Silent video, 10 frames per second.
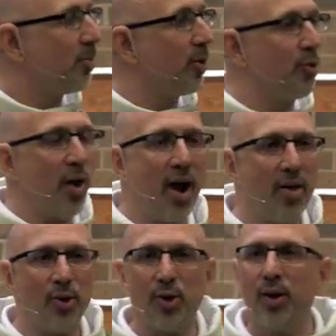but
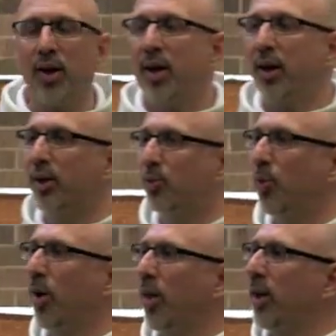rather is
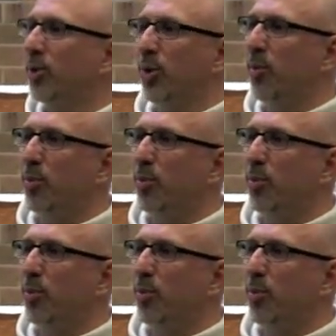willing to